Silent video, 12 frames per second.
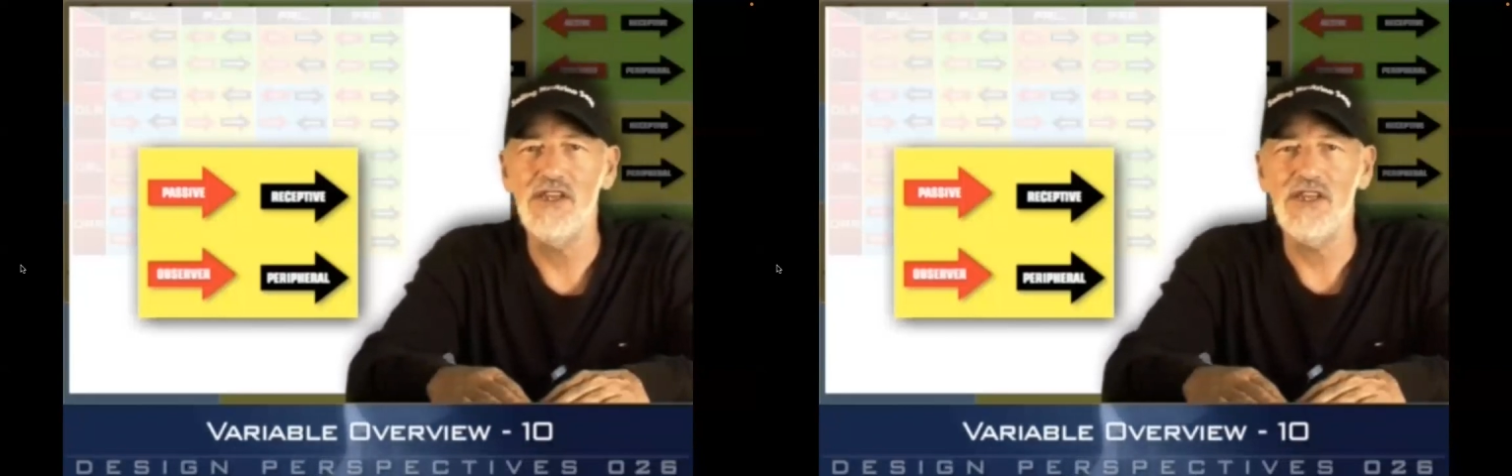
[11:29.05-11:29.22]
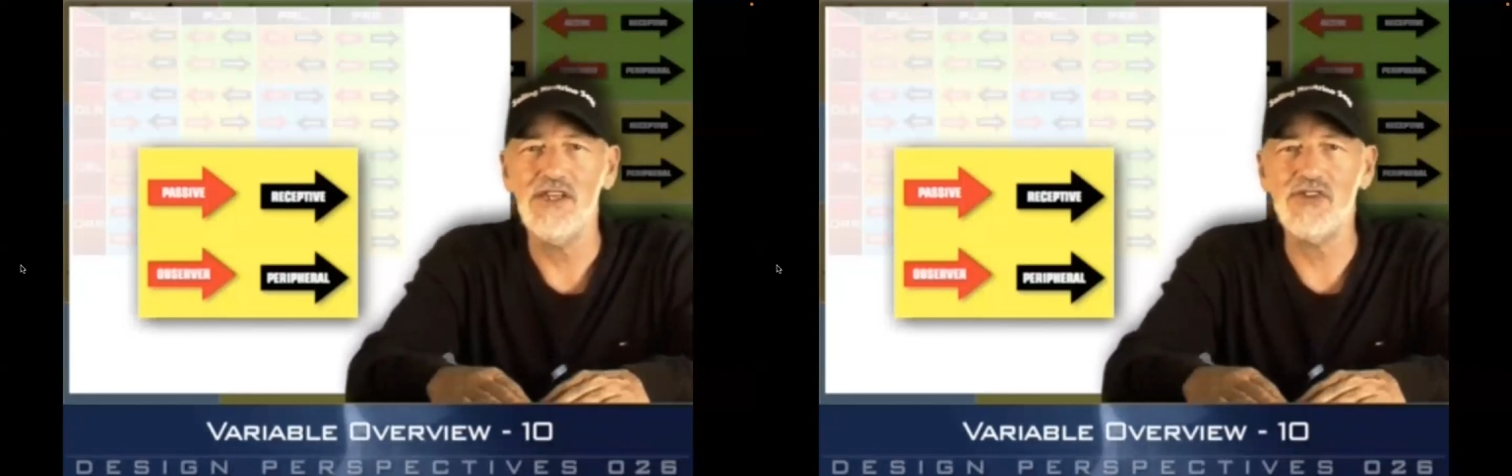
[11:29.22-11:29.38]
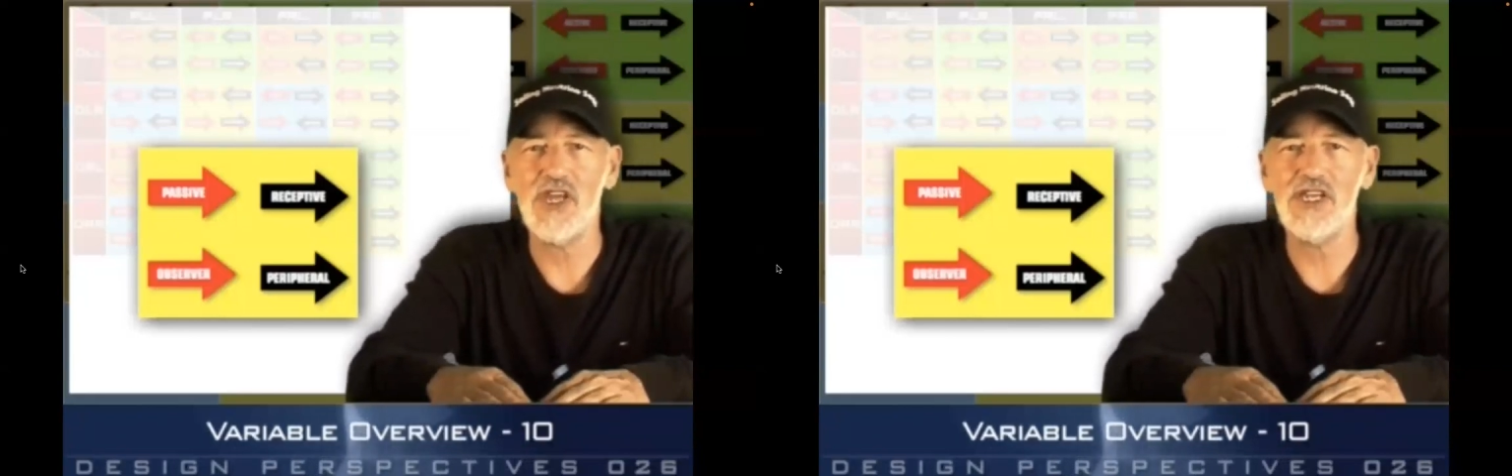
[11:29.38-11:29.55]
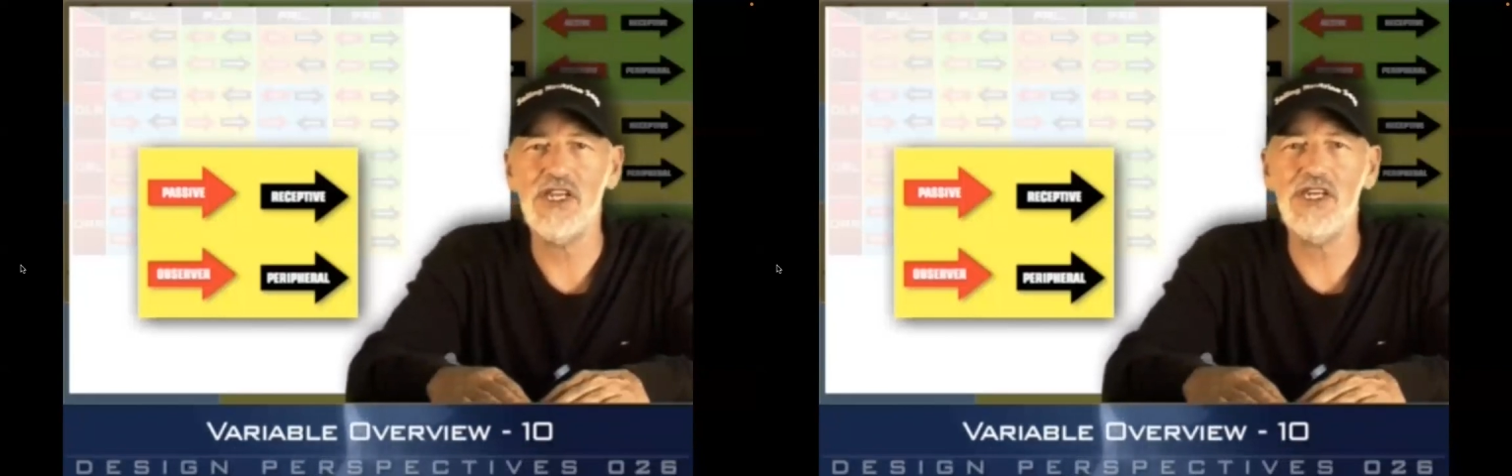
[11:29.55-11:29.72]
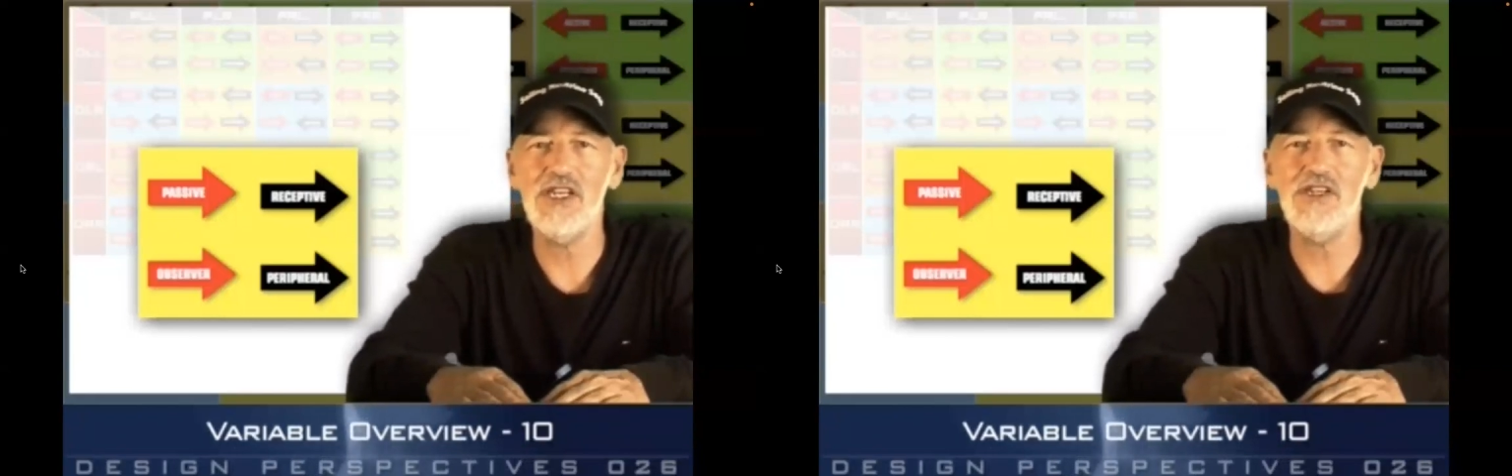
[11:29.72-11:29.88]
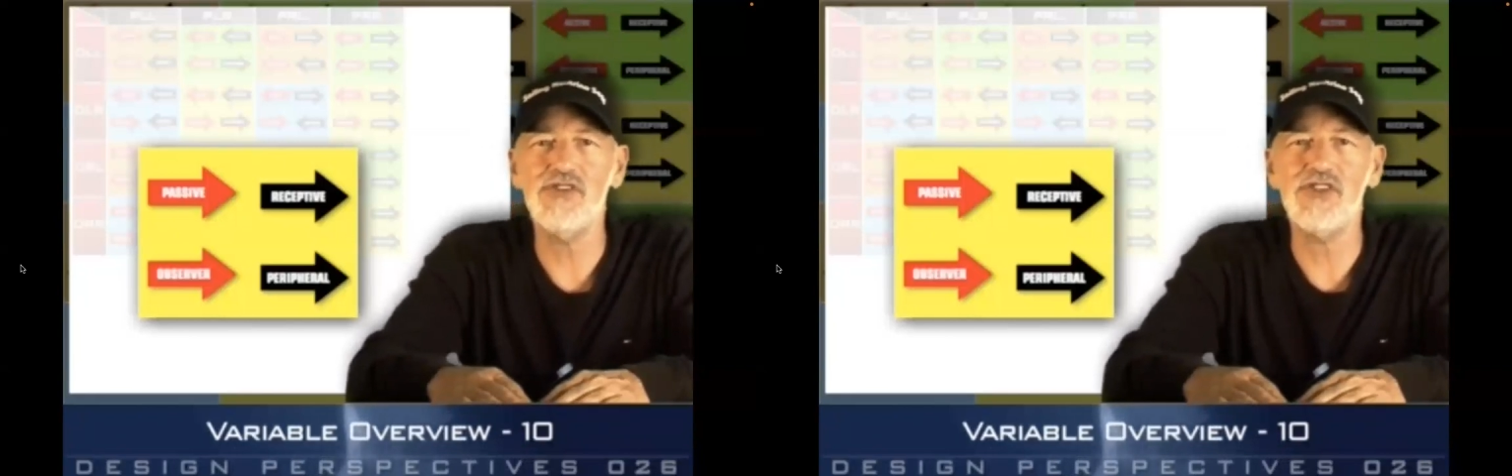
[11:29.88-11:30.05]
is that
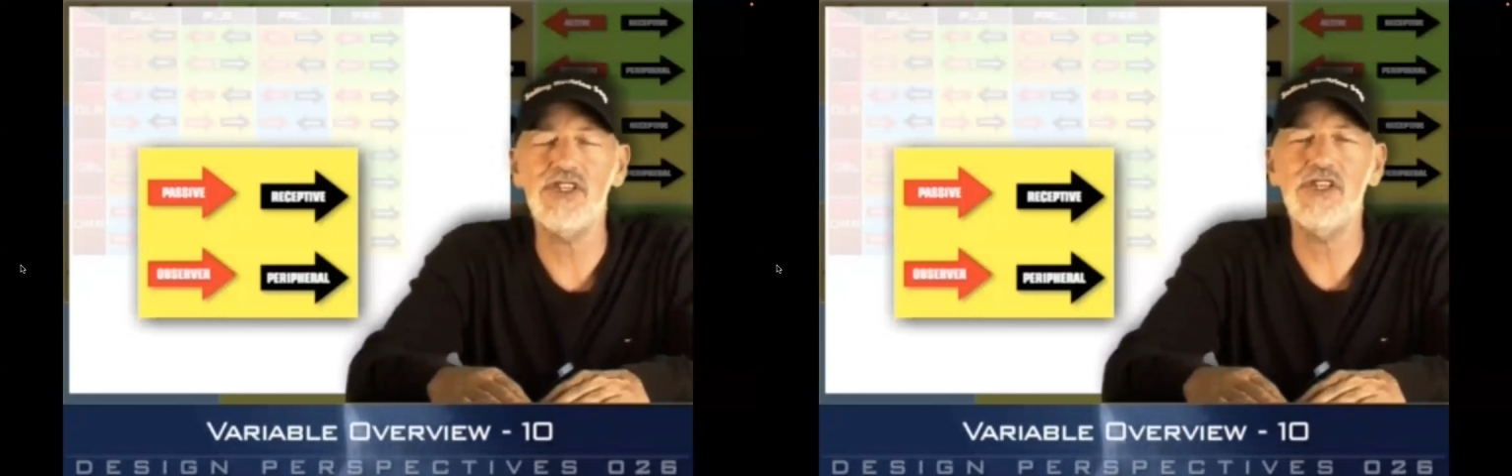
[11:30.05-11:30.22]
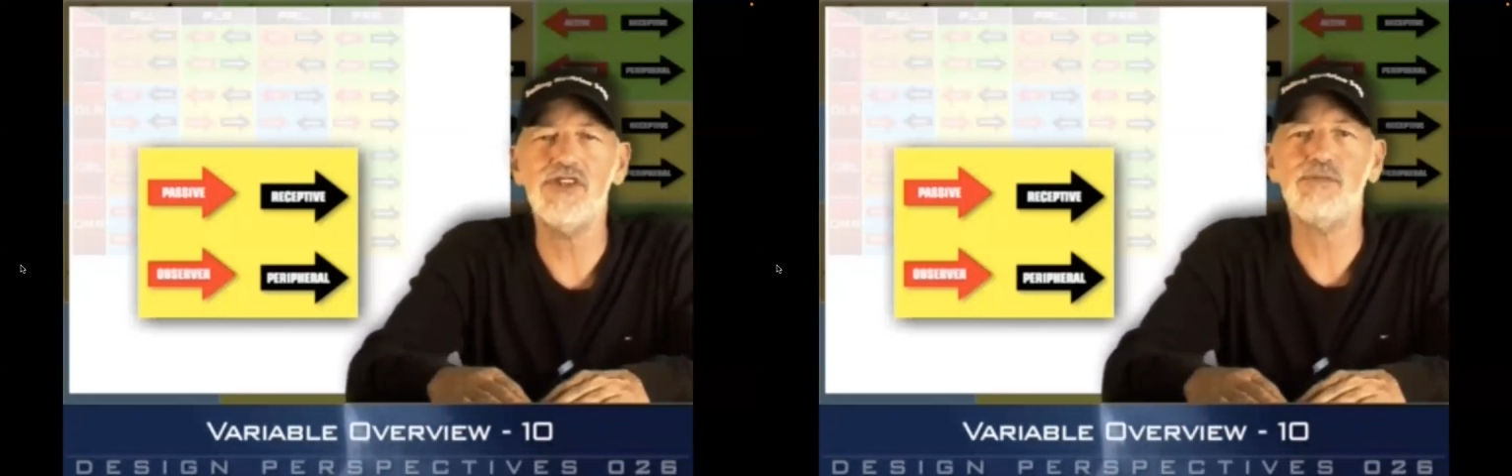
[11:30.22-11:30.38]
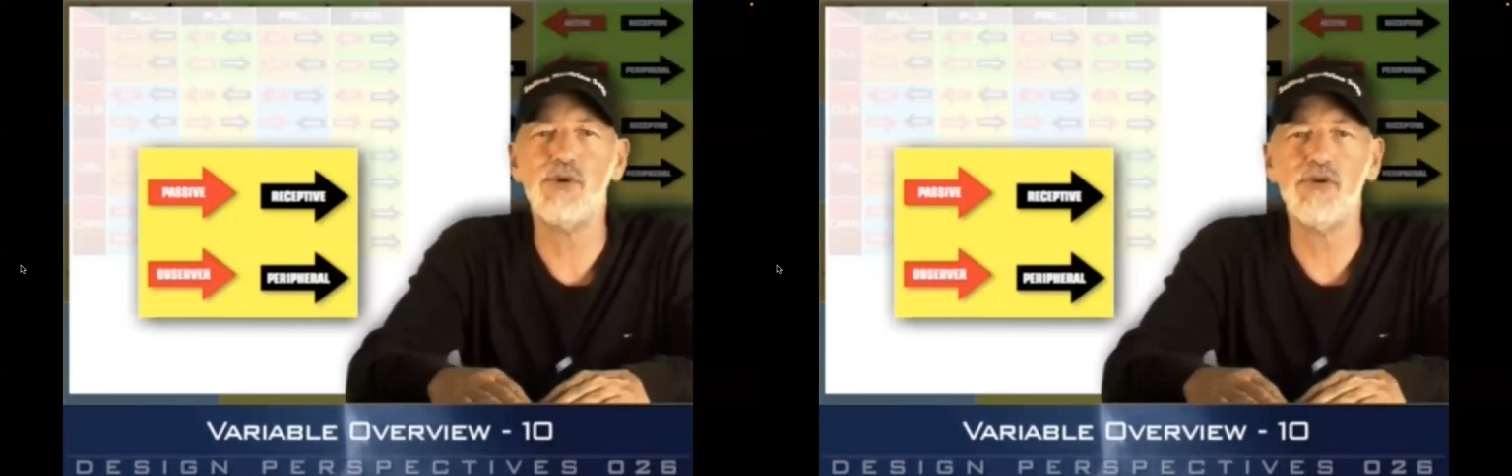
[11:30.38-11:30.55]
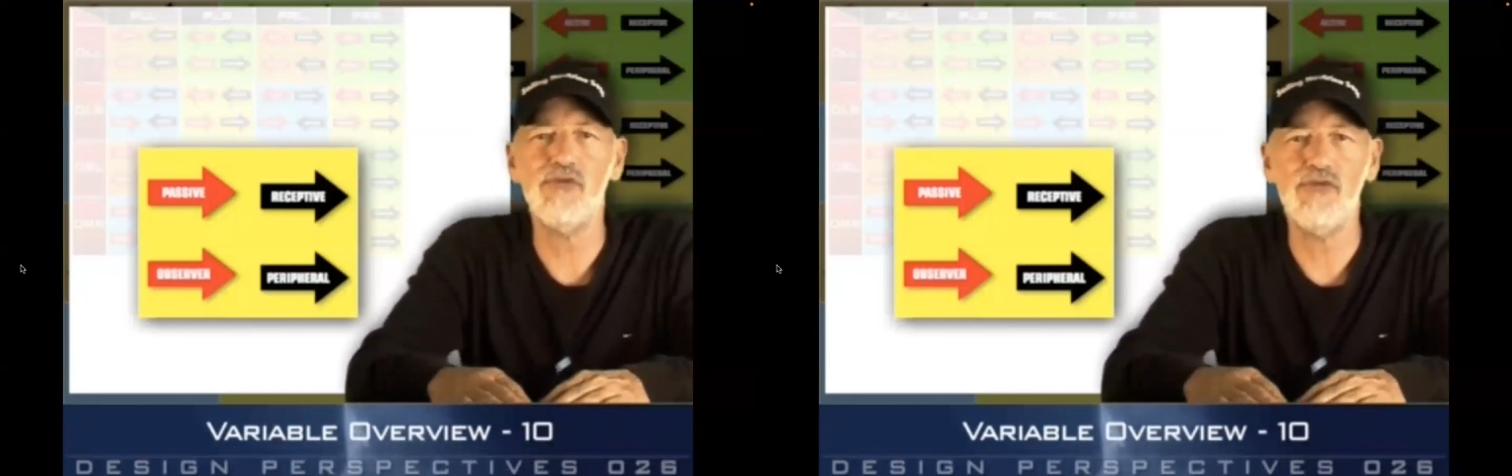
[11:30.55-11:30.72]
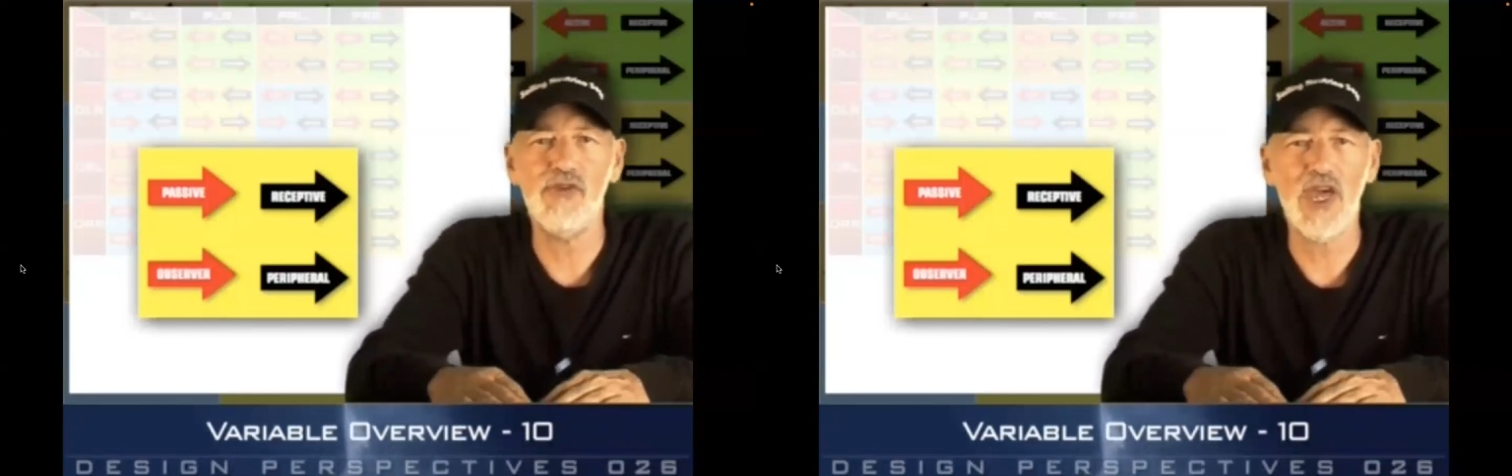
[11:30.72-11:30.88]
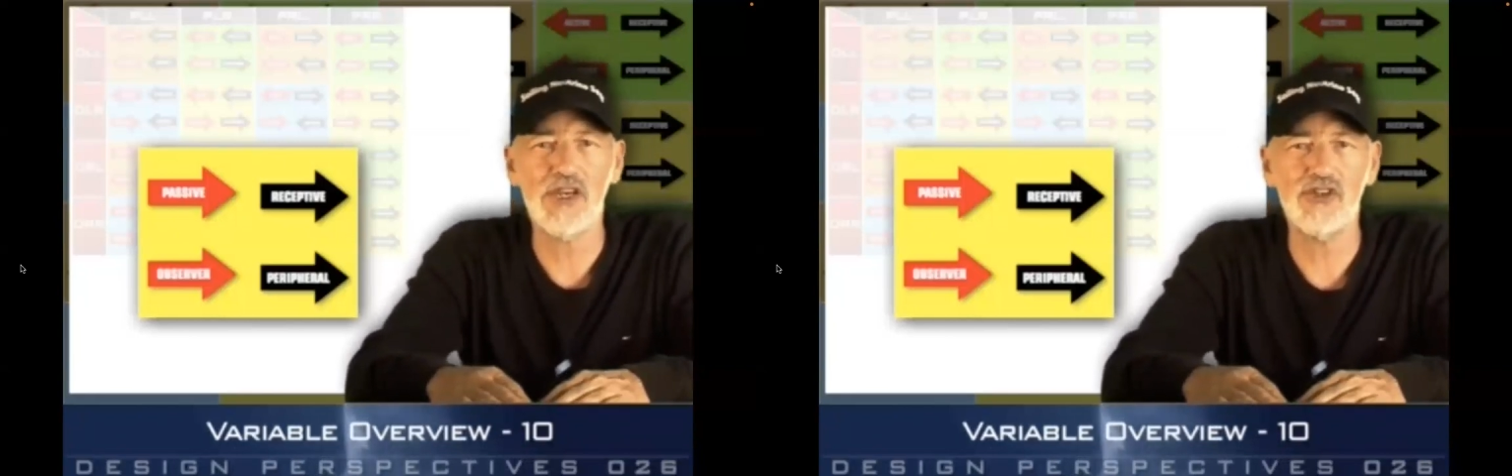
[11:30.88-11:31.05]
it is in its
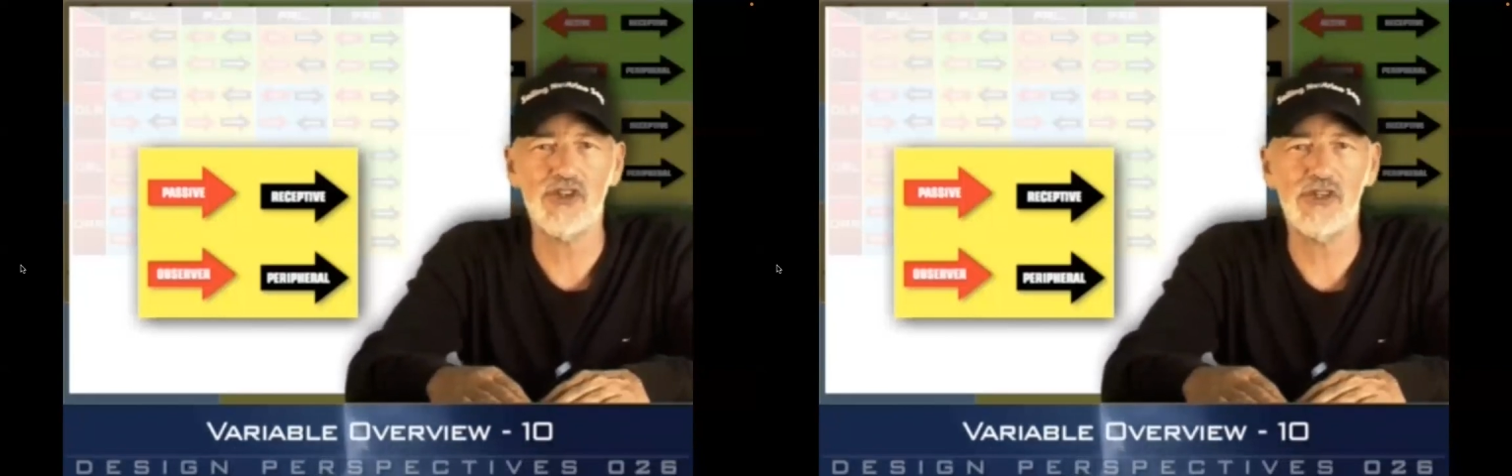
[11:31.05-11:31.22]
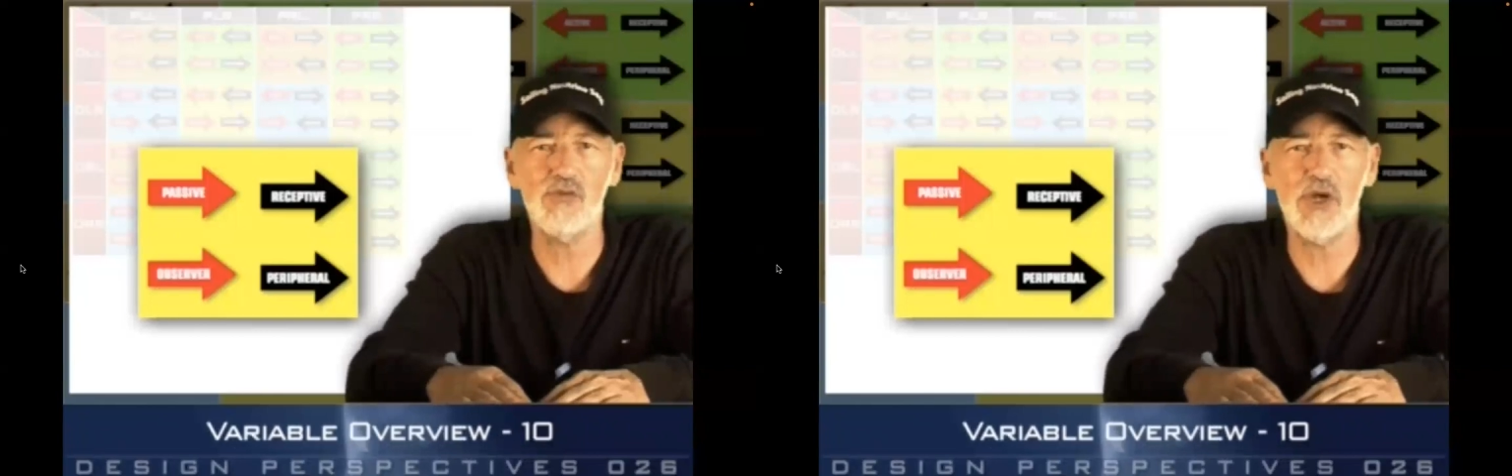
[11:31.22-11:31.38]
perfection